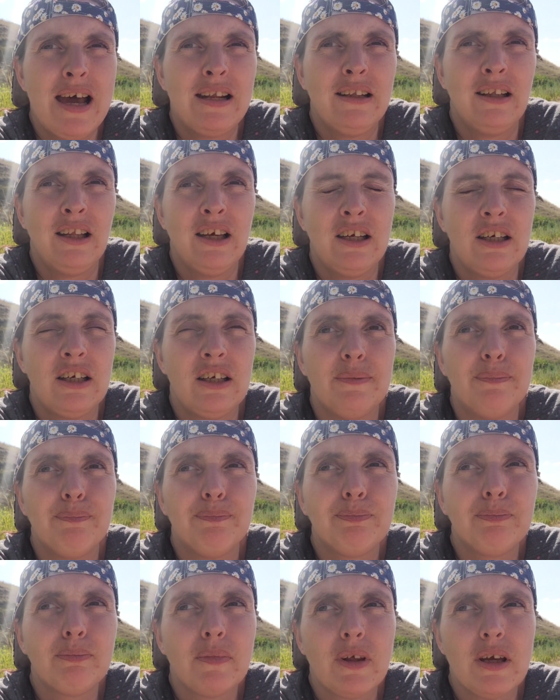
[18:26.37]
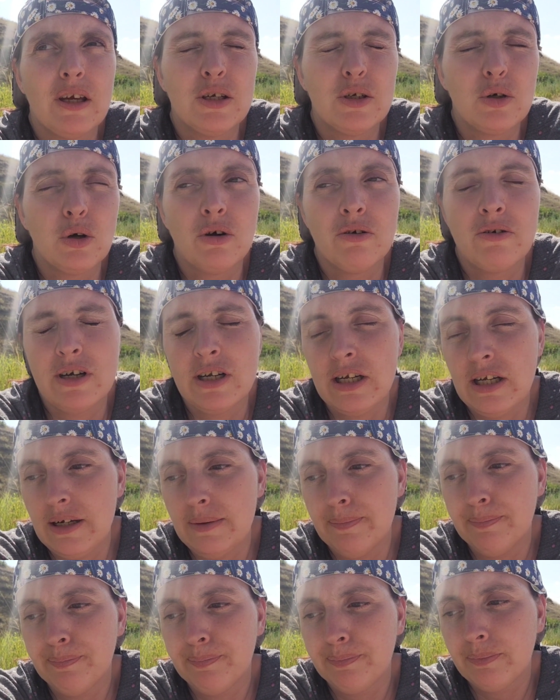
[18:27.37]
Like, he's already,
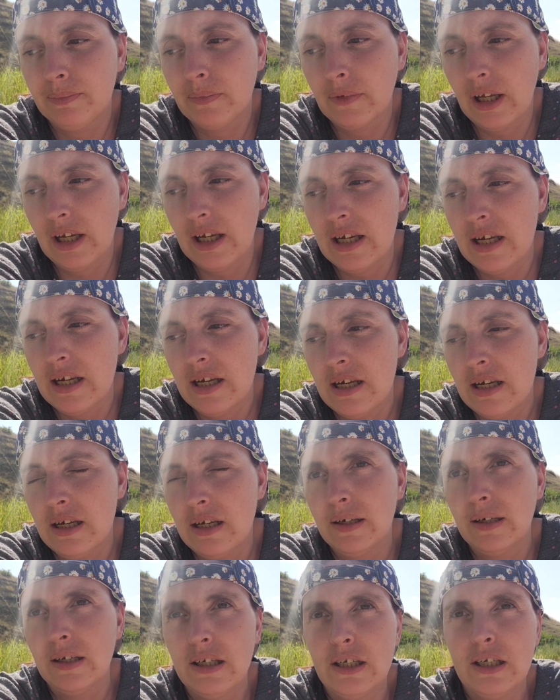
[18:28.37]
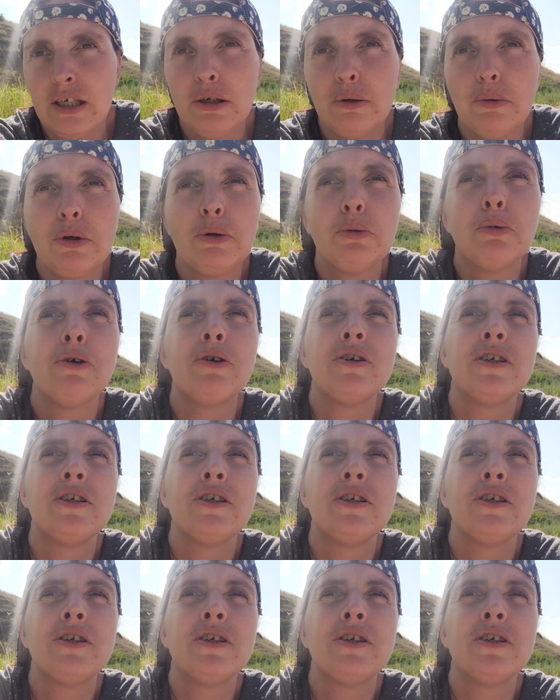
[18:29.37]
like, you already